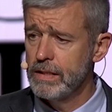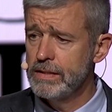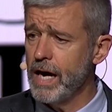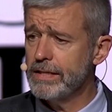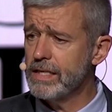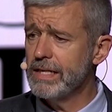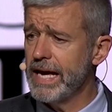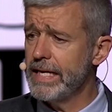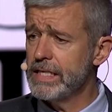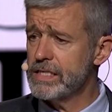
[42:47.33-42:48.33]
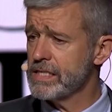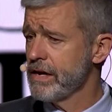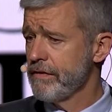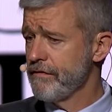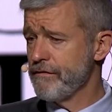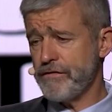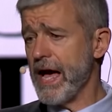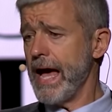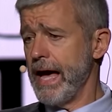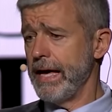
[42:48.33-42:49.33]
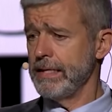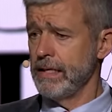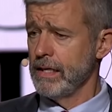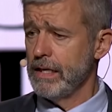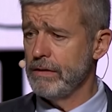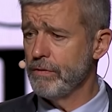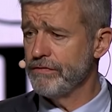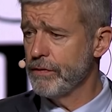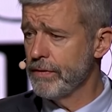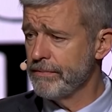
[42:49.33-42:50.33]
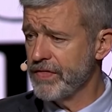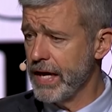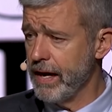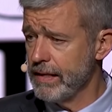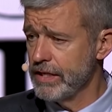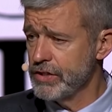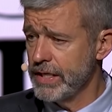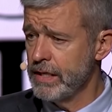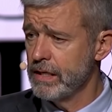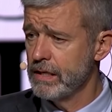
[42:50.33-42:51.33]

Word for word: not the latest fad in Reformed theology.